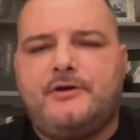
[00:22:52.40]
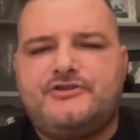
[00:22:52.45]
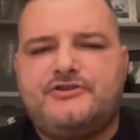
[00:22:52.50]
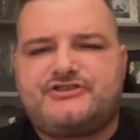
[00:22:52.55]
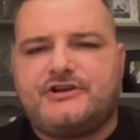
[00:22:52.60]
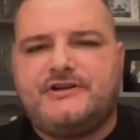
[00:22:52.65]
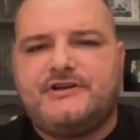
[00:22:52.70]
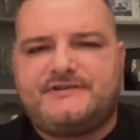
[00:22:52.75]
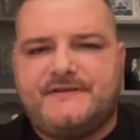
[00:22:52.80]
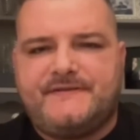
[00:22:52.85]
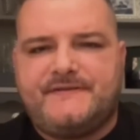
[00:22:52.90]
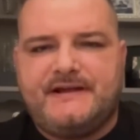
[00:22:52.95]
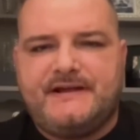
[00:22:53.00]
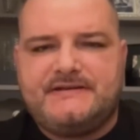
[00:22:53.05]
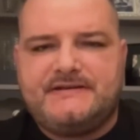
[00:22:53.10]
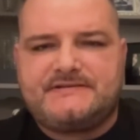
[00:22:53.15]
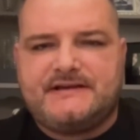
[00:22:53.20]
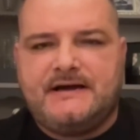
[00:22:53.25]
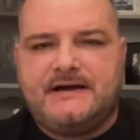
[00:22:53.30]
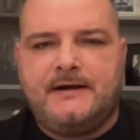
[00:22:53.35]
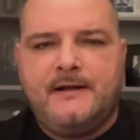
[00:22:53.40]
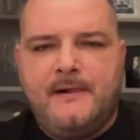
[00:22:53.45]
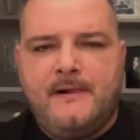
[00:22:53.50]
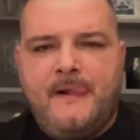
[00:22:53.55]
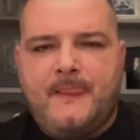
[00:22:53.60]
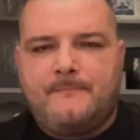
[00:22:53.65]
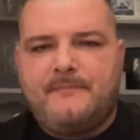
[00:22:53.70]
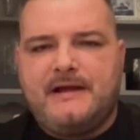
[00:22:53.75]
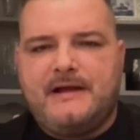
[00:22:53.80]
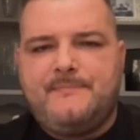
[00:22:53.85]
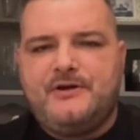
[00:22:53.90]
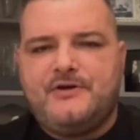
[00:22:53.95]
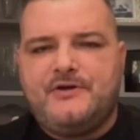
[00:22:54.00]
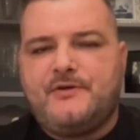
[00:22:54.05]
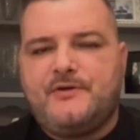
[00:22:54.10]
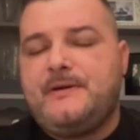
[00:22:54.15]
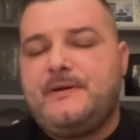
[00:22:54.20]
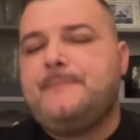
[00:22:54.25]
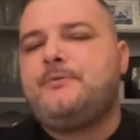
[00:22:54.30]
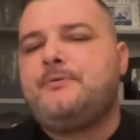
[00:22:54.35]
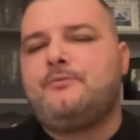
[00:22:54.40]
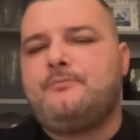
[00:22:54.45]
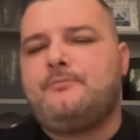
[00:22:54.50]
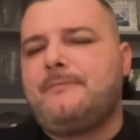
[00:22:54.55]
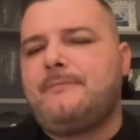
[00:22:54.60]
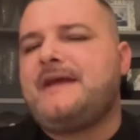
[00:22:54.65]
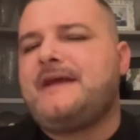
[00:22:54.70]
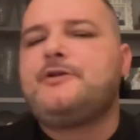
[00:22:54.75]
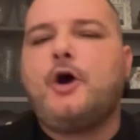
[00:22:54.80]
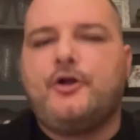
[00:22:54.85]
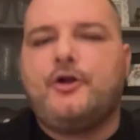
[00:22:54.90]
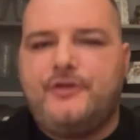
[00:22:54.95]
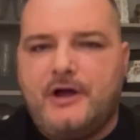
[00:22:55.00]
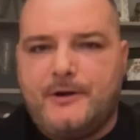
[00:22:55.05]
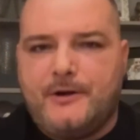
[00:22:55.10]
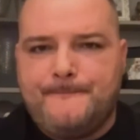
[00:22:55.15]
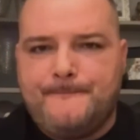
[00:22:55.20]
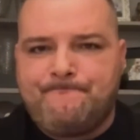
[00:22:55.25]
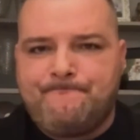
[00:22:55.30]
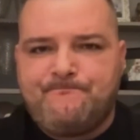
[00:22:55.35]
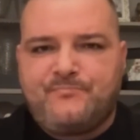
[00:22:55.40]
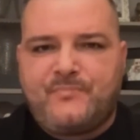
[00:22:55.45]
certain things that maybe other people may not know.